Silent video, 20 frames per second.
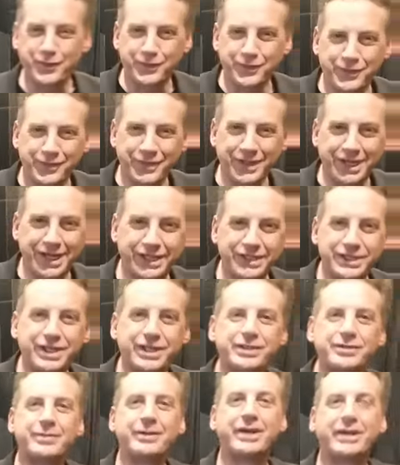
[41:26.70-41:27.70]
I teach them how
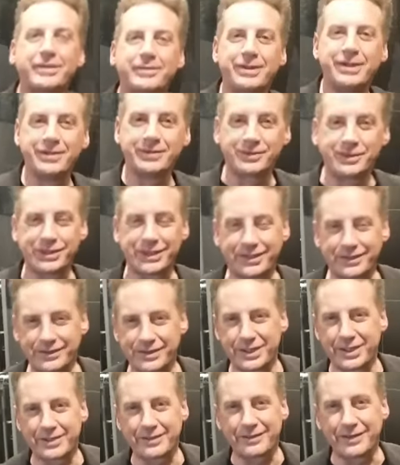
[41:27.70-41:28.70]
to be themselves, how to
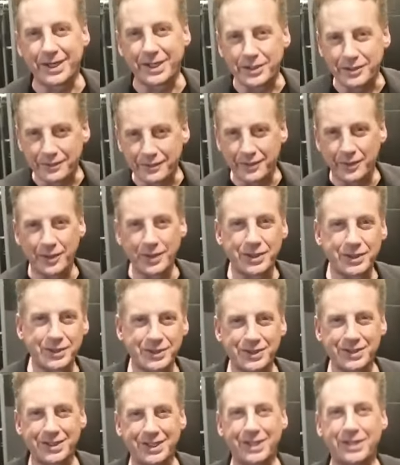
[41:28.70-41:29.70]
find their voice
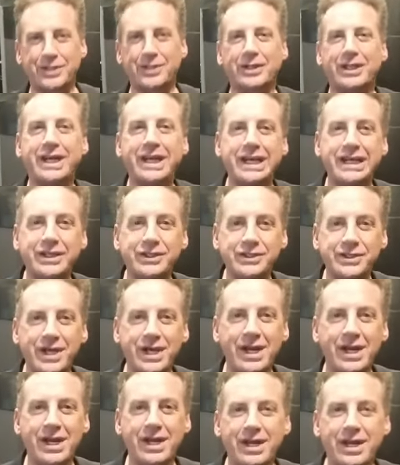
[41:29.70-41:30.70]
and their legs
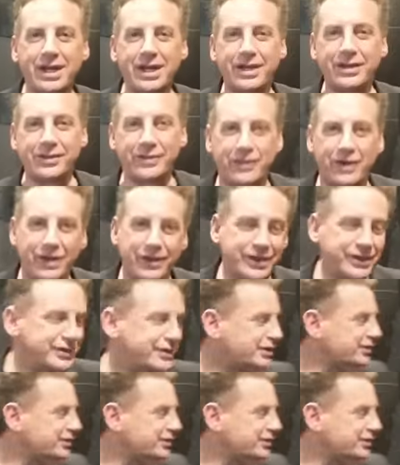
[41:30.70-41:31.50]
and their authenticity.